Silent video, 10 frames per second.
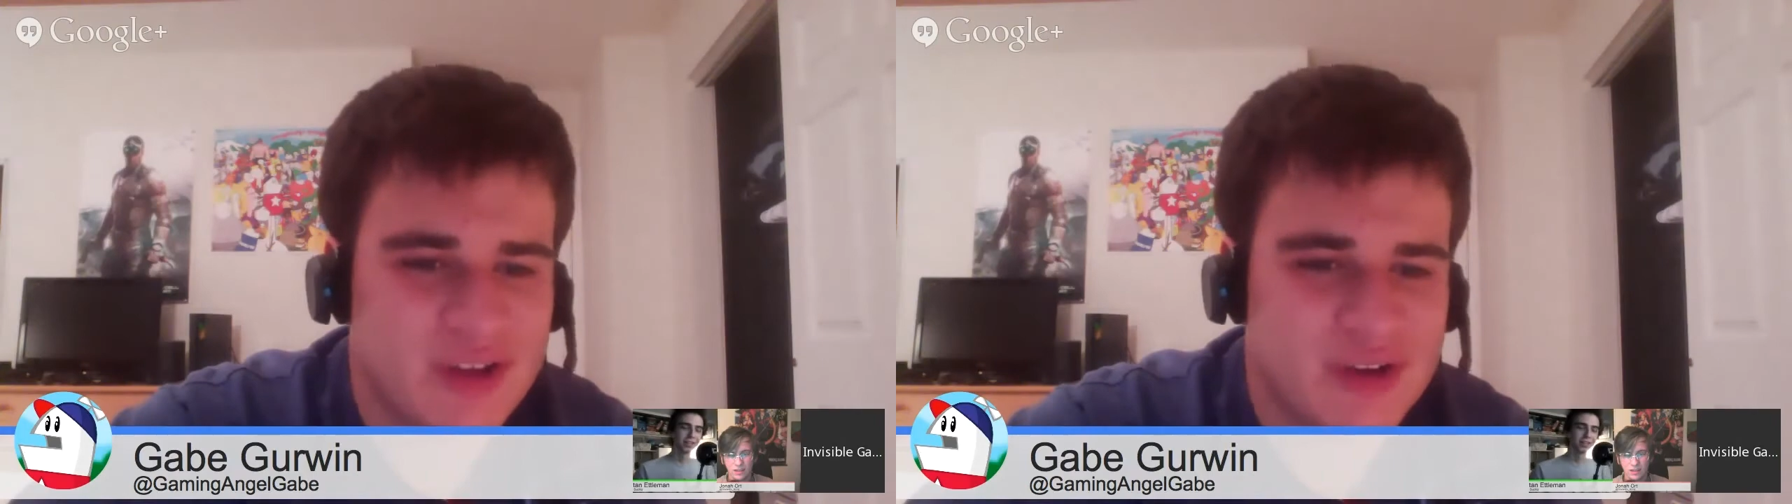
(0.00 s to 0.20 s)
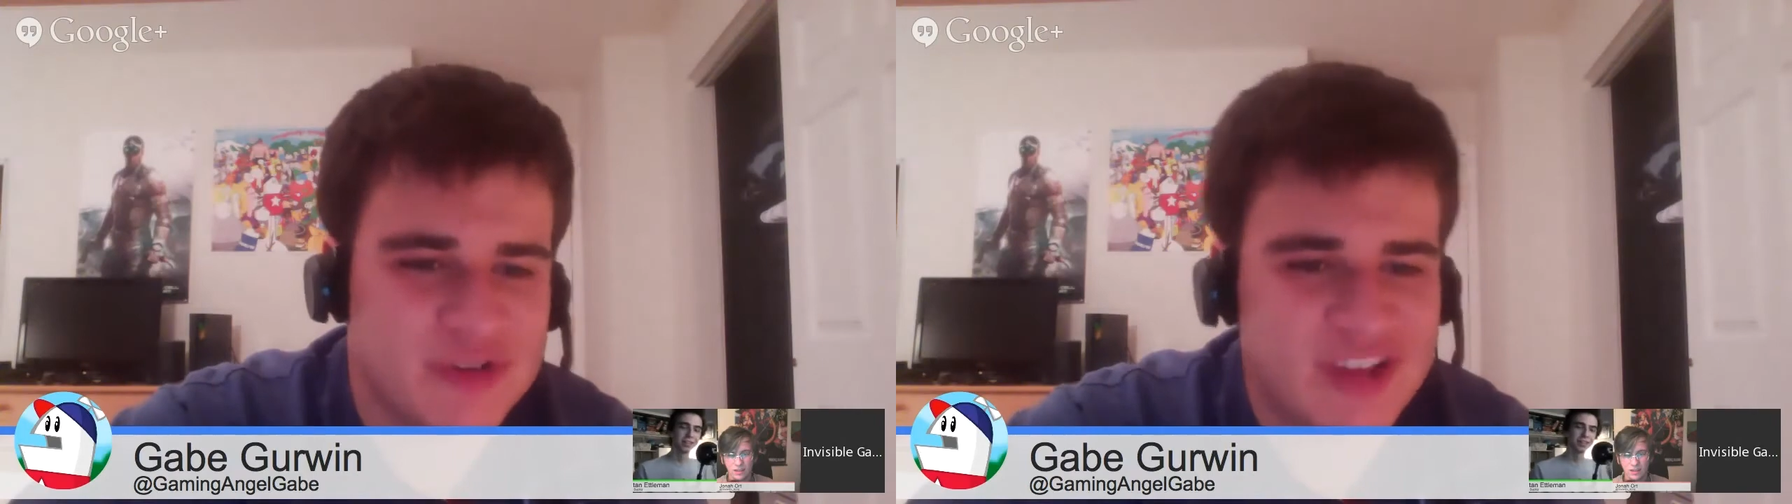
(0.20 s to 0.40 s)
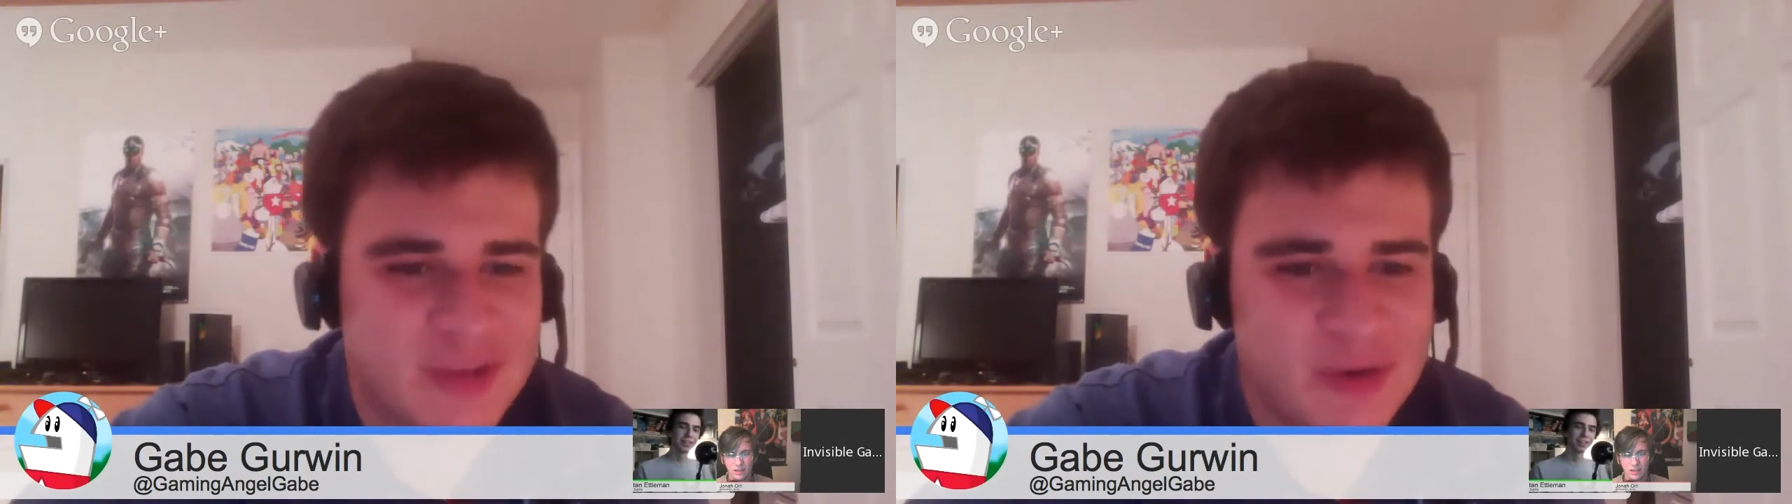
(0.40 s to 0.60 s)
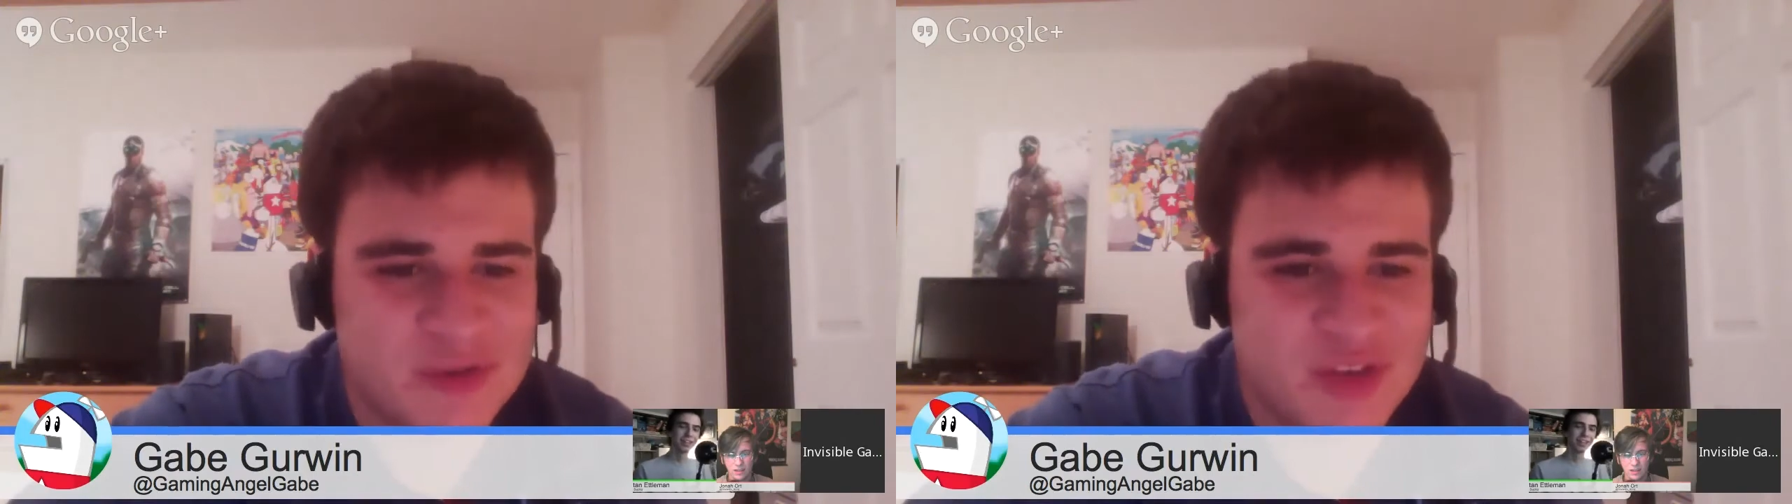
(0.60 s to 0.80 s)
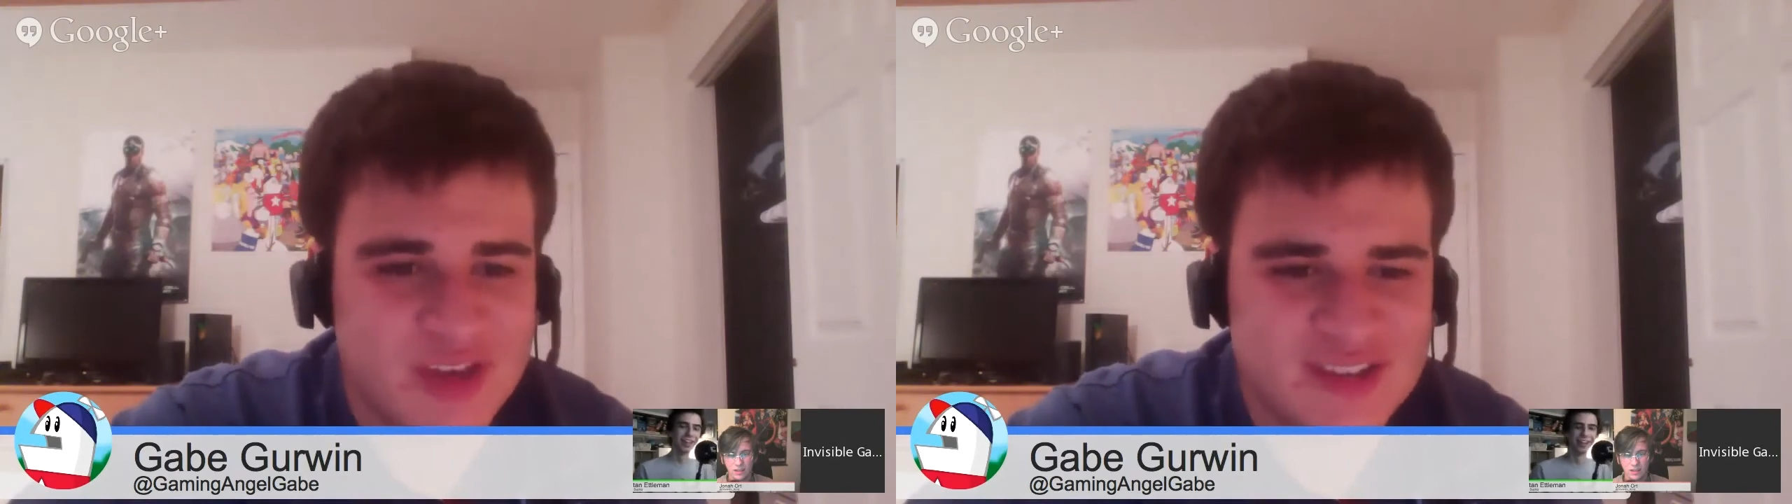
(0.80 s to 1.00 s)
understand what you were
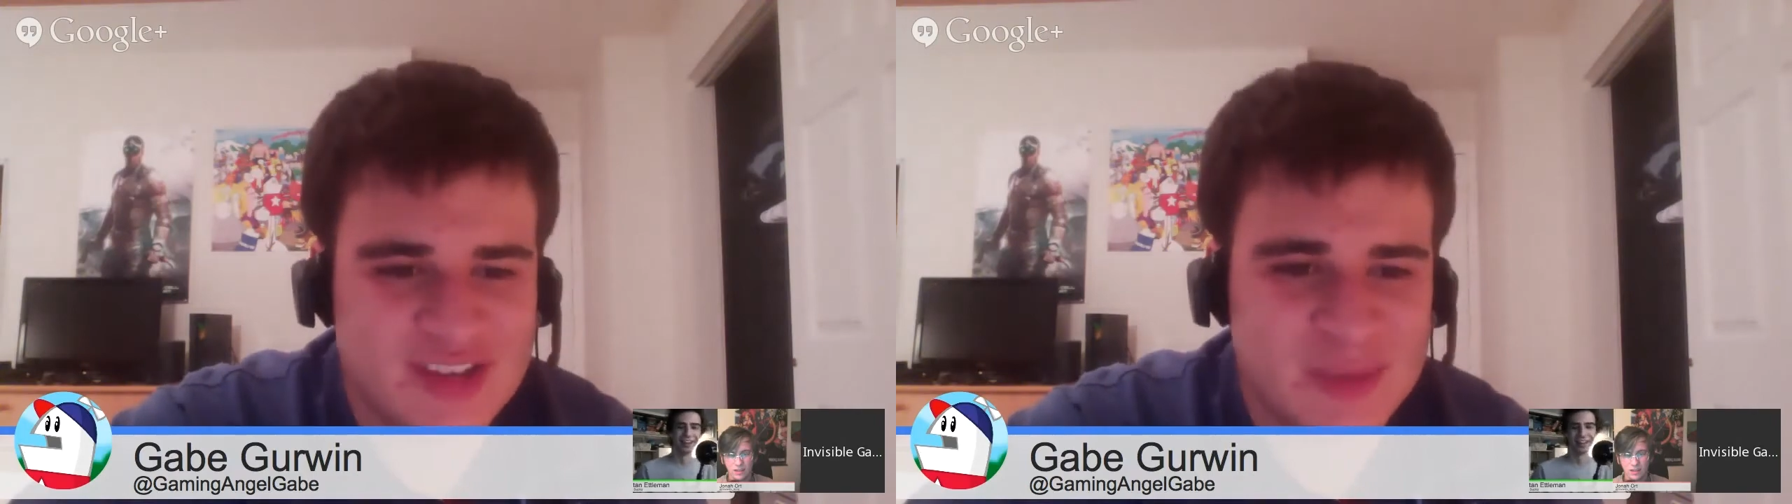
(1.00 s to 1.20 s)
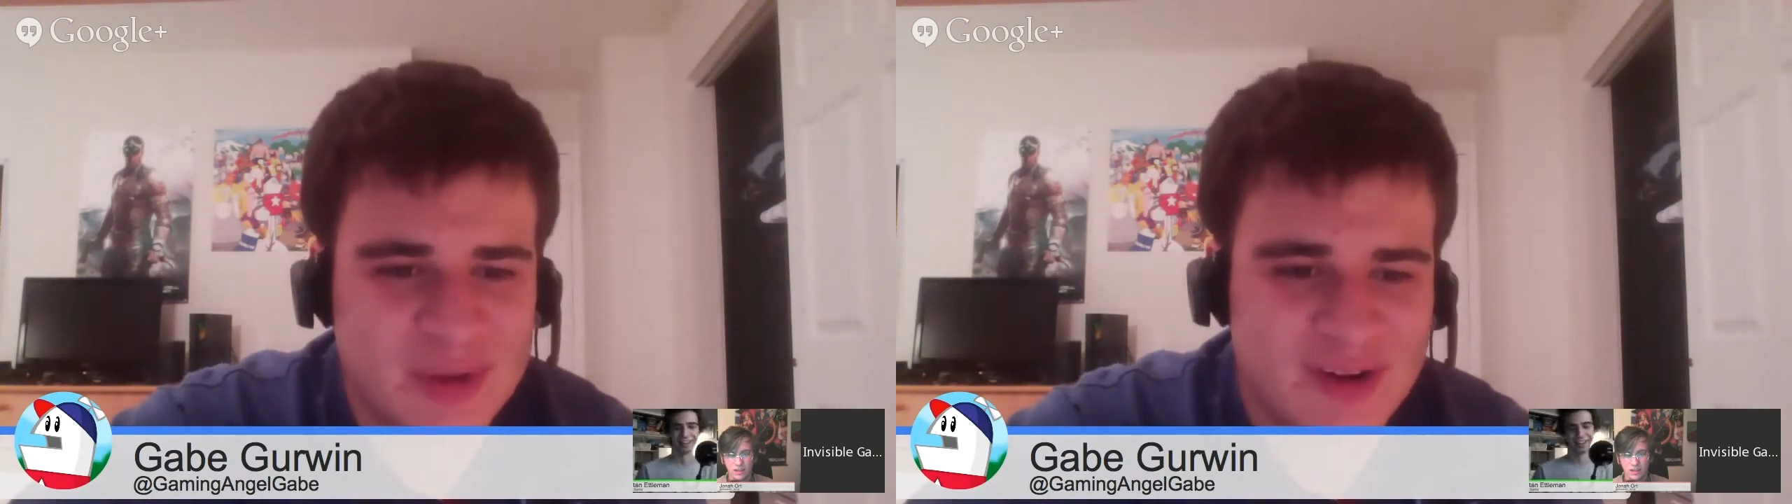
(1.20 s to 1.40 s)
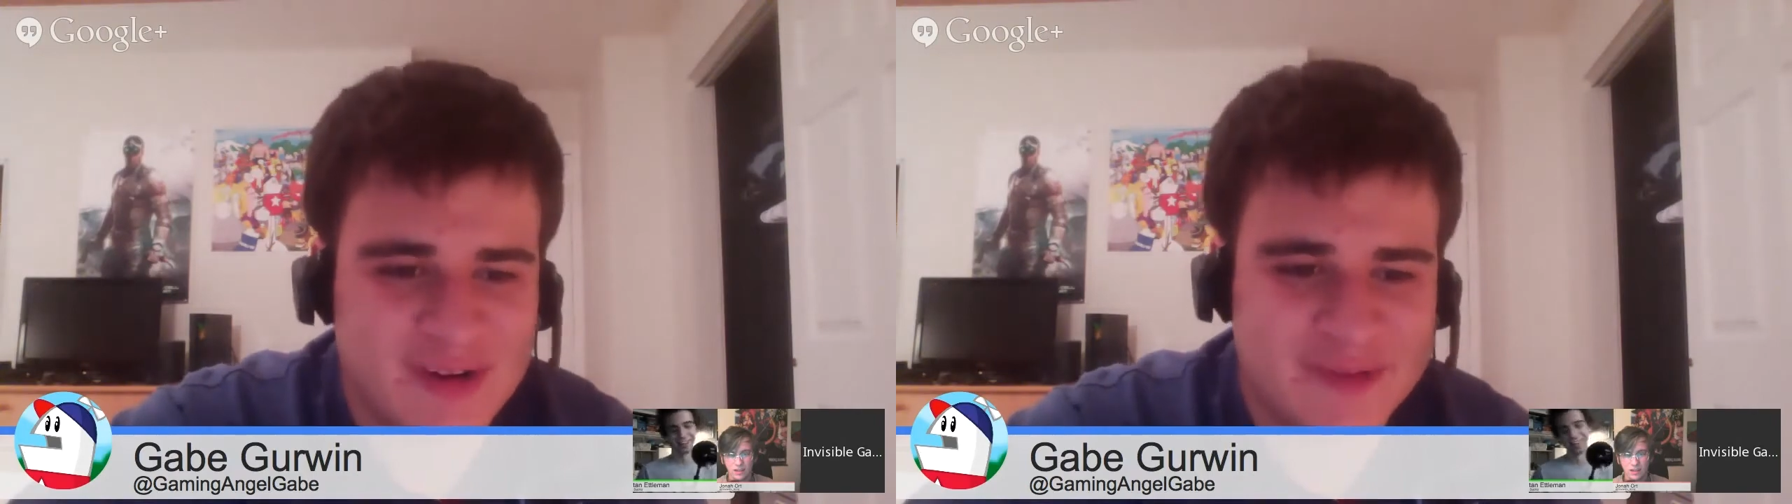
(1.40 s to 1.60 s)
saying because I'm here.